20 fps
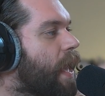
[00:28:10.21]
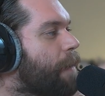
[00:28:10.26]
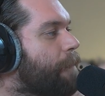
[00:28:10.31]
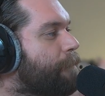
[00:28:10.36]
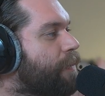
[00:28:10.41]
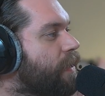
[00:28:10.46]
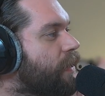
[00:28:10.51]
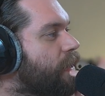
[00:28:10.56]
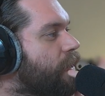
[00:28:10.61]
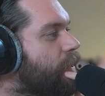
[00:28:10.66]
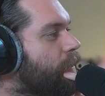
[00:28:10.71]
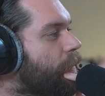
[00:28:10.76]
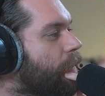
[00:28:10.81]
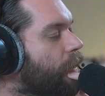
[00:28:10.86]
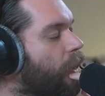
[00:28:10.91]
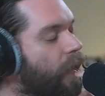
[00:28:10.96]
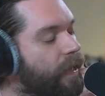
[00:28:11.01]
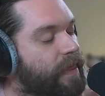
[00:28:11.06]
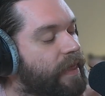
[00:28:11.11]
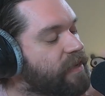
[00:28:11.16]
But
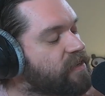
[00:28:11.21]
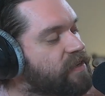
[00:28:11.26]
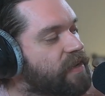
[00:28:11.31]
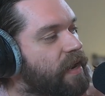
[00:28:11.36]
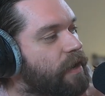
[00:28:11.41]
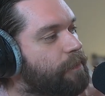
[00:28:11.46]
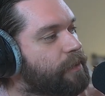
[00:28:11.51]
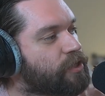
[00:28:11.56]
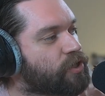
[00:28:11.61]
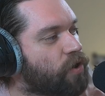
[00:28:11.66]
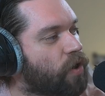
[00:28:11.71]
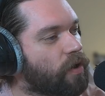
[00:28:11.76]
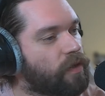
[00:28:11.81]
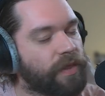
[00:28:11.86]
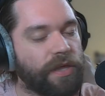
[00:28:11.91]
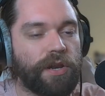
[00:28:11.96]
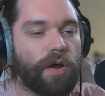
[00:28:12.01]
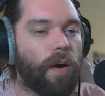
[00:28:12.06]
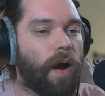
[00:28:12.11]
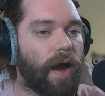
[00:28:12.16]
I guess it had to be
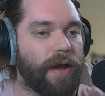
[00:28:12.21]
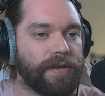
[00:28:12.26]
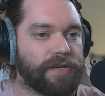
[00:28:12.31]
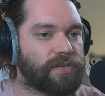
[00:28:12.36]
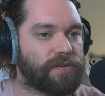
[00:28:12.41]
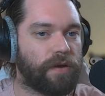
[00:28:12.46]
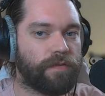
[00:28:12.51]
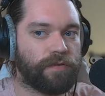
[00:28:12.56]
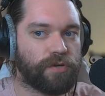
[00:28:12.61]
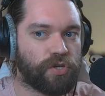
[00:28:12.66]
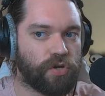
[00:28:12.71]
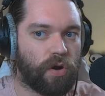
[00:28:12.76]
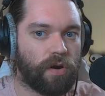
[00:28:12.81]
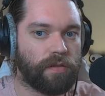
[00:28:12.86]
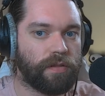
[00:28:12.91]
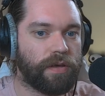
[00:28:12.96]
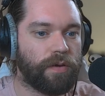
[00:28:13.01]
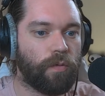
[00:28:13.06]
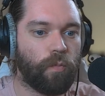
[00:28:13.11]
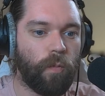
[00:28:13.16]
Charlie. I discovered
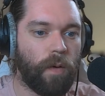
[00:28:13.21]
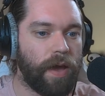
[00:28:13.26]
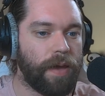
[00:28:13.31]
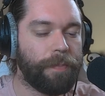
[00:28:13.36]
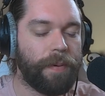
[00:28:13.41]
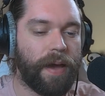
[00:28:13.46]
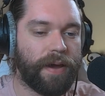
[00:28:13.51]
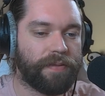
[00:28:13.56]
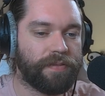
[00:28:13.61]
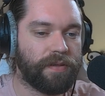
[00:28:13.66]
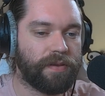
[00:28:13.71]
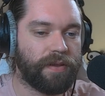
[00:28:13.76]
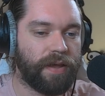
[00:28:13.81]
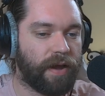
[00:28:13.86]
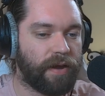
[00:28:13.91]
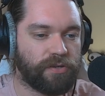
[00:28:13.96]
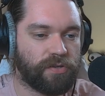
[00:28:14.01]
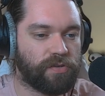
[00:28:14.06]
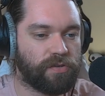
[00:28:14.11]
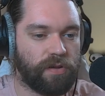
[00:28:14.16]
Charlie way back in the day.
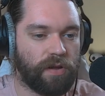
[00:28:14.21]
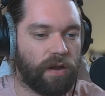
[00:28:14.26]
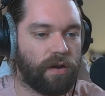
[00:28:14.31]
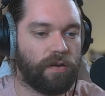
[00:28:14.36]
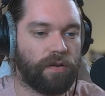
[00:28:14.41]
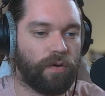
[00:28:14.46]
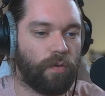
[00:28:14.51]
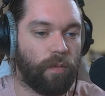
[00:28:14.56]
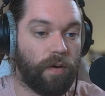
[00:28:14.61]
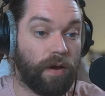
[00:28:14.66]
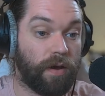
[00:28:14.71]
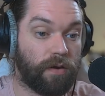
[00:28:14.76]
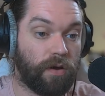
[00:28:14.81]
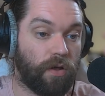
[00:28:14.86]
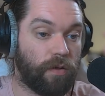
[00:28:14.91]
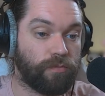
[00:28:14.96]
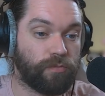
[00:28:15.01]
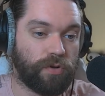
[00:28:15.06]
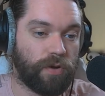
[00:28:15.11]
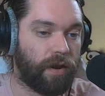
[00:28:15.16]
I don't know why I
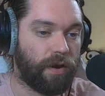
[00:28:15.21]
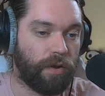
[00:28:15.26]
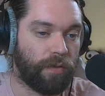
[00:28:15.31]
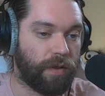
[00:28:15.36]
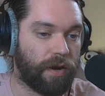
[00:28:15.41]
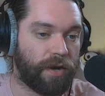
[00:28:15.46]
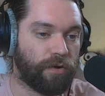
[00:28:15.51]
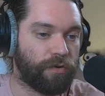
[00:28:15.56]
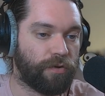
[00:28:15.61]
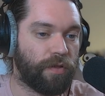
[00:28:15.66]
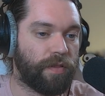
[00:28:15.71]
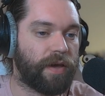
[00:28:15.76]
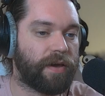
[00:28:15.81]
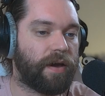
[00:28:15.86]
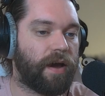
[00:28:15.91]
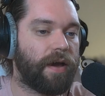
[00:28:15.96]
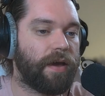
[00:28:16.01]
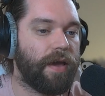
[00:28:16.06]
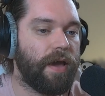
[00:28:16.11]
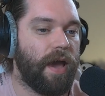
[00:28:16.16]
call him Charlie. I know that I don't know that
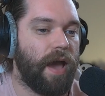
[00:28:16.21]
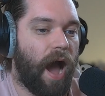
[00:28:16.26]
guy.